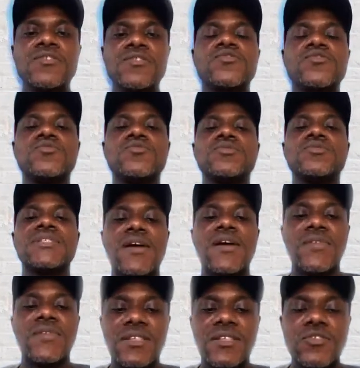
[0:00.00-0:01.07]
to
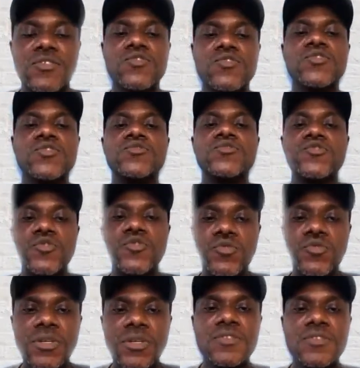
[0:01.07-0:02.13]
direct, to
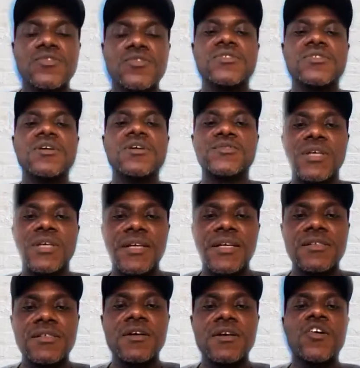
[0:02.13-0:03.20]
rule, to
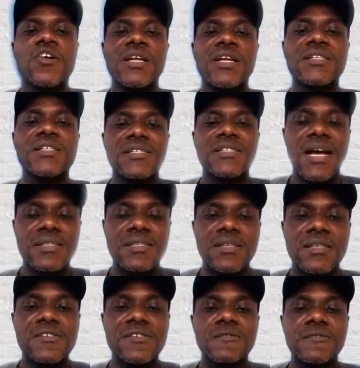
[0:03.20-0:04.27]
subjugate, collect
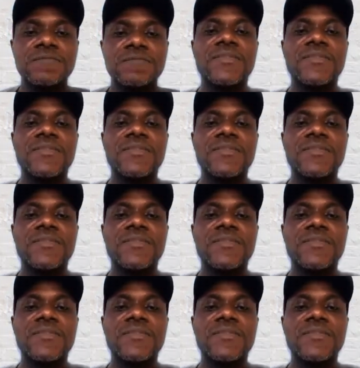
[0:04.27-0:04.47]
taxes.